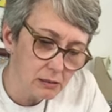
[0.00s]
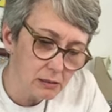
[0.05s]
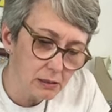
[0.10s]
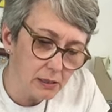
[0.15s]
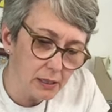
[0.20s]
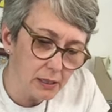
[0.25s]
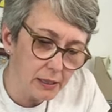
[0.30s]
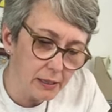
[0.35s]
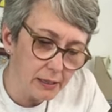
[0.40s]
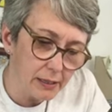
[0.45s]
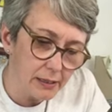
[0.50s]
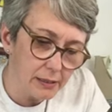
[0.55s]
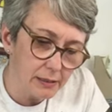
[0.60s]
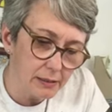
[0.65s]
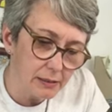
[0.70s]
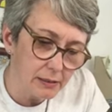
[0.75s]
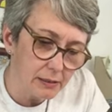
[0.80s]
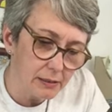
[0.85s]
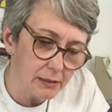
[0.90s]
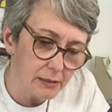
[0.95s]
Okay.
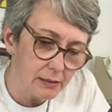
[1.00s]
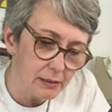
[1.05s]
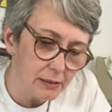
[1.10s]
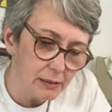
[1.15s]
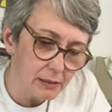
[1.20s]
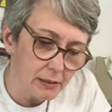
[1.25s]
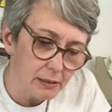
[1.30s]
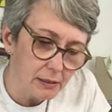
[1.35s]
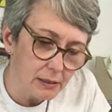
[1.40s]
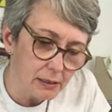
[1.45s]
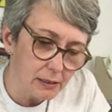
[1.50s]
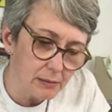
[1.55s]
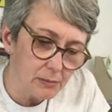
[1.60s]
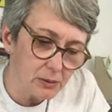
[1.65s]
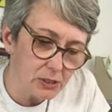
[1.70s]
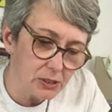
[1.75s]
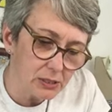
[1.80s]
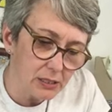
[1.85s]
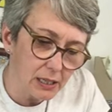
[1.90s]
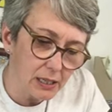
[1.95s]
I'm
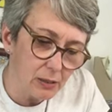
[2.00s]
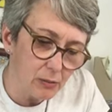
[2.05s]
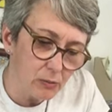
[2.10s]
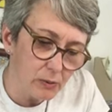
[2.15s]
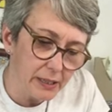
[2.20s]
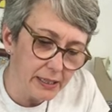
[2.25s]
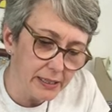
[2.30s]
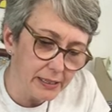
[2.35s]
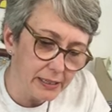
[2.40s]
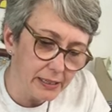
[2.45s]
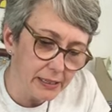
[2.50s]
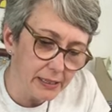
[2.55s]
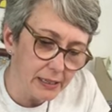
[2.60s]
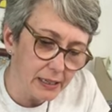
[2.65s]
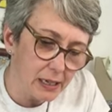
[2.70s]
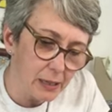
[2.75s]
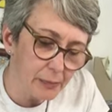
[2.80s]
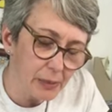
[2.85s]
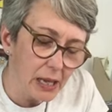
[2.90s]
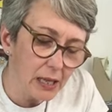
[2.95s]
just kind of waking it
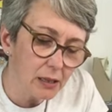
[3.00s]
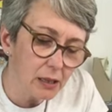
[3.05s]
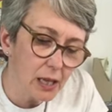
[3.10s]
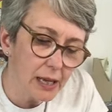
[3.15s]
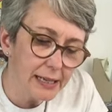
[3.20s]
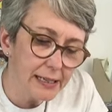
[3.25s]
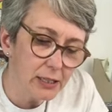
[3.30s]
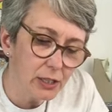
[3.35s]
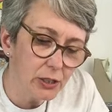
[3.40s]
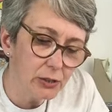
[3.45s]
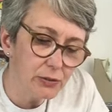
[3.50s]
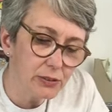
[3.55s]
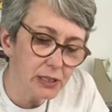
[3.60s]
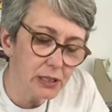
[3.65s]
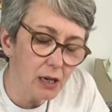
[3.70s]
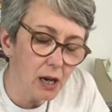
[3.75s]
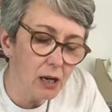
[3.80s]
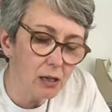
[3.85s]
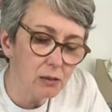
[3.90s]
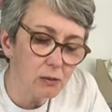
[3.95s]
up. I like
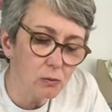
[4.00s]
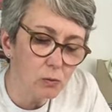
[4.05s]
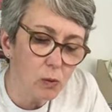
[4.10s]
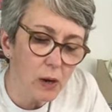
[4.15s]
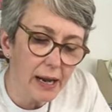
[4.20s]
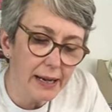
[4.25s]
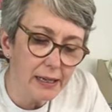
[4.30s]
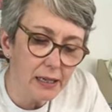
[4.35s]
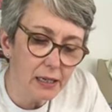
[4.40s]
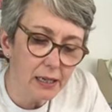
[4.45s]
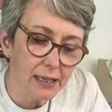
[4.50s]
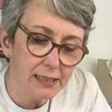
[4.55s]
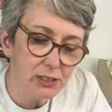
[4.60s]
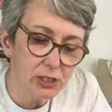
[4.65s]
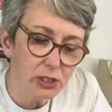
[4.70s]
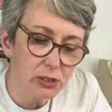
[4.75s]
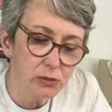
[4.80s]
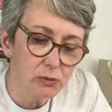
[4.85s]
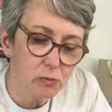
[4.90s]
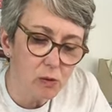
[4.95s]
using, oh, why did I
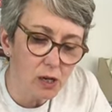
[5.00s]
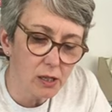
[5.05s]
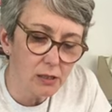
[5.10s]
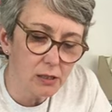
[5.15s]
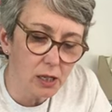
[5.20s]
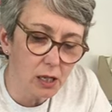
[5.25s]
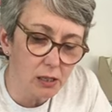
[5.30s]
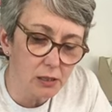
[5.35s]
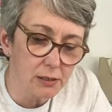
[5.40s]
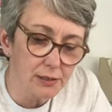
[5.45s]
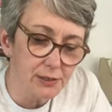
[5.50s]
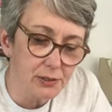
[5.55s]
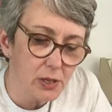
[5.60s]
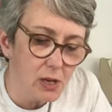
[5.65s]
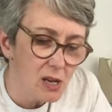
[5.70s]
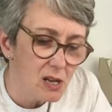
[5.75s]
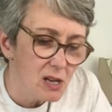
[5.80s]
choose watercolors?